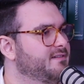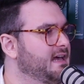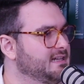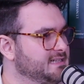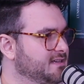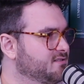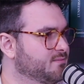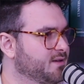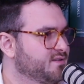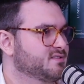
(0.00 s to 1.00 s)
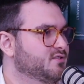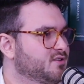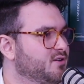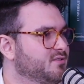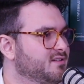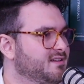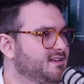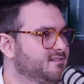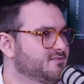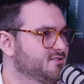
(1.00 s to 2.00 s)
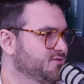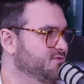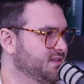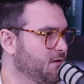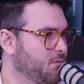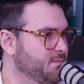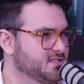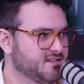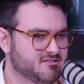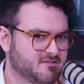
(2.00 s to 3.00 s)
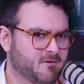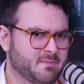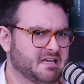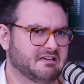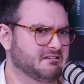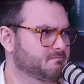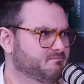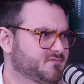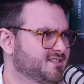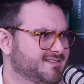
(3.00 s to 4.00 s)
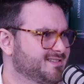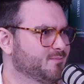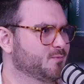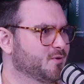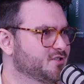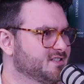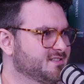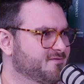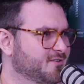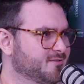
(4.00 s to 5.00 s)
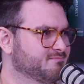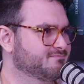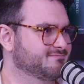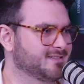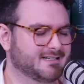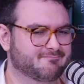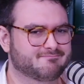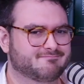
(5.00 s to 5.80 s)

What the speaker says: I had to enter my fiscal code into that website just for making just a simple purchase for like